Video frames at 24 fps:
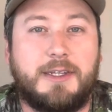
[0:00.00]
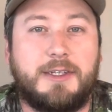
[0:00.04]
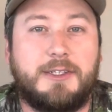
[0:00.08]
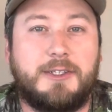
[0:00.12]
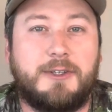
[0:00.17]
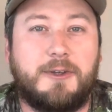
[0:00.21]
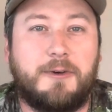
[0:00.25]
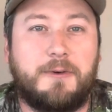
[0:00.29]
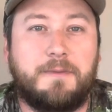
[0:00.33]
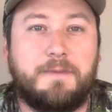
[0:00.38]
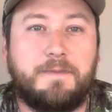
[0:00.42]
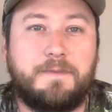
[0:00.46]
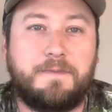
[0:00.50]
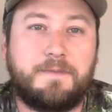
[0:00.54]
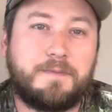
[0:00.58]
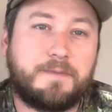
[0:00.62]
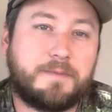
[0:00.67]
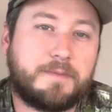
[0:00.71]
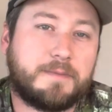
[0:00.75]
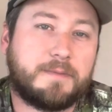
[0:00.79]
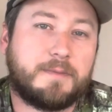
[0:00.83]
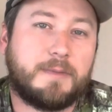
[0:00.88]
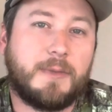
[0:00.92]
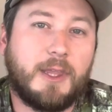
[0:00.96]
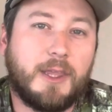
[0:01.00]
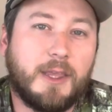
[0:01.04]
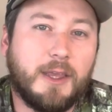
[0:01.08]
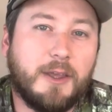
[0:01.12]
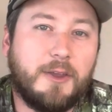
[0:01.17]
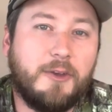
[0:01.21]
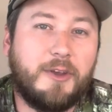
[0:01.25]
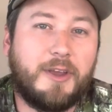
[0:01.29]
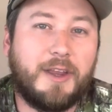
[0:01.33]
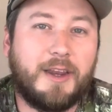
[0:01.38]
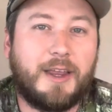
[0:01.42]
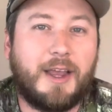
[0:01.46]
so
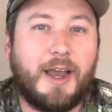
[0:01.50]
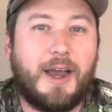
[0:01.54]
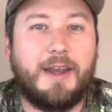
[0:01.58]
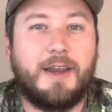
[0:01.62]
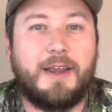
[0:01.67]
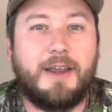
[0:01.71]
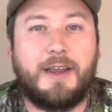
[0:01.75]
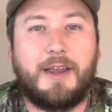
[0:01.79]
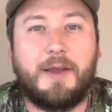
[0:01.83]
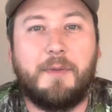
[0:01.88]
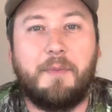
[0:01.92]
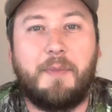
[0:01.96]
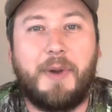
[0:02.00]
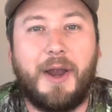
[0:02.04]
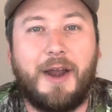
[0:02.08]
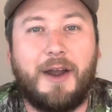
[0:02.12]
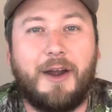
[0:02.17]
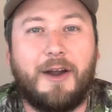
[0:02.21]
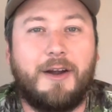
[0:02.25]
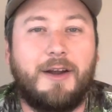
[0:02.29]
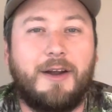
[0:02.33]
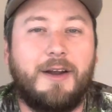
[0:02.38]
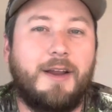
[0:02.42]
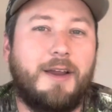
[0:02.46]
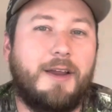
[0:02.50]
you can kind of compare